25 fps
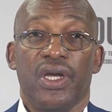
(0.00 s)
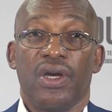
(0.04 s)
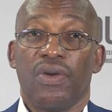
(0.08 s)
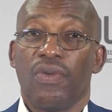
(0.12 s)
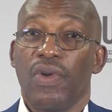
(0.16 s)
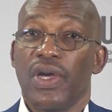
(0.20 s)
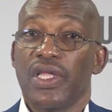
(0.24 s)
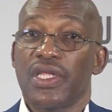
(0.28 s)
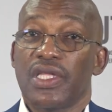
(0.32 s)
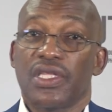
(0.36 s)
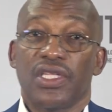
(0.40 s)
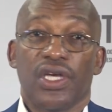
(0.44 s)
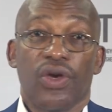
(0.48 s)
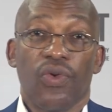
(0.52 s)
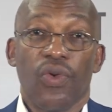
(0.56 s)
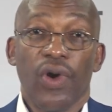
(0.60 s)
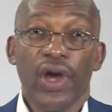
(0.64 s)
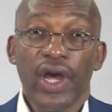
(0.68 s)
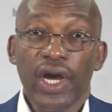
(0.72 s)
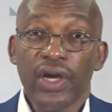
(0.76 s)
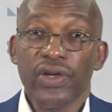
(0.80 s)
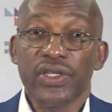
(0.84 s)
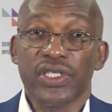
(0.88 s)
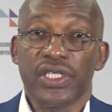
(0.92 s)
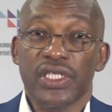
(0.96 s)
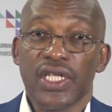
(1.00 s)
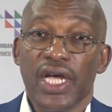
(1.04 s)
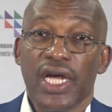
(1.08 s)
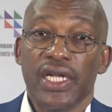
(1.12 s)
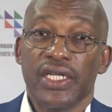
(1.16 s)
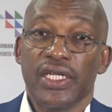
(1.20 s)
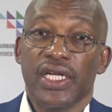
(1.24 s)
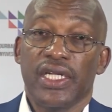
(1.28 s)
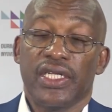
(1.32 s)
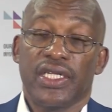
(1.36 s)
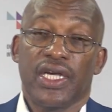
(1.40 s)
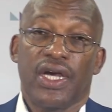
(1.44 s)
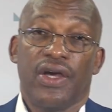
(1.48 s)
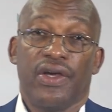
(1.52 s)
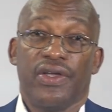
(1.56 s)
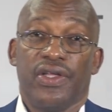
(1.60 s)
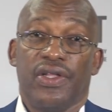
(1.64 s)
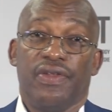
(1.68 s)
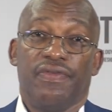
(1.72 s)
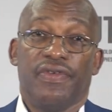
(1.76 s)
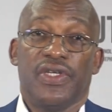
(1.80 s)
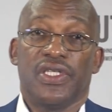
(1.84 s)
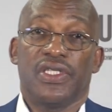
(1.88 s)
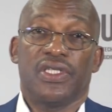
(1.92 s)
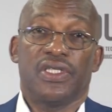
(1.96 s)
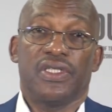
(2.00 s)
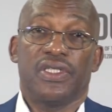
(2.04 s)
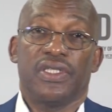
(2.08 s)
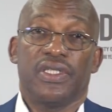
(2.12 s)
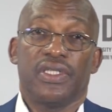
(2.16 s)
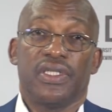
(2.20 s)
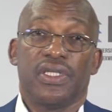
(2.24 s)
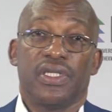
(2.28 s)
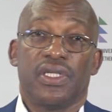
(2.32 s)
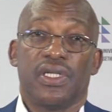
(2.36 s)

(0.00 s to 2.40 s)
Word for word: whether they work or study at our university.